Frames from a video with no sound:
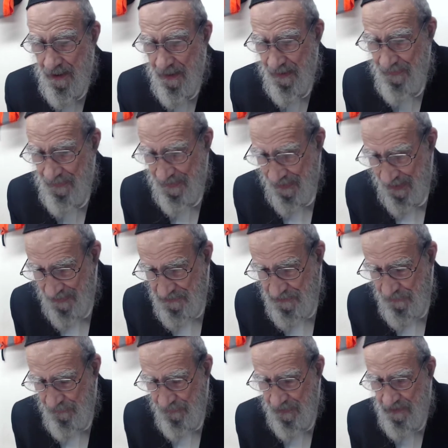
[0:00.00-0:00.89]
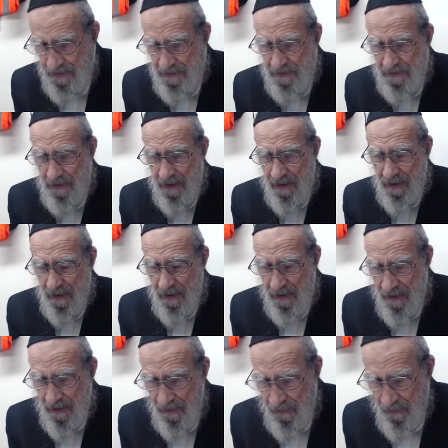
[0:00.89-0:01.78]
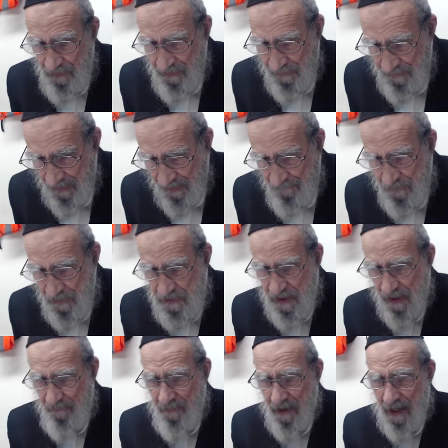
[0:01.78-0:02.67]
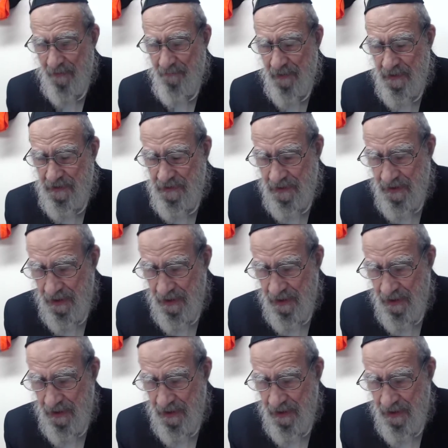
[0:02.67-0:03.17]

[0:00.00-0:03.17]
And the answer is because the Nefesh Habamis,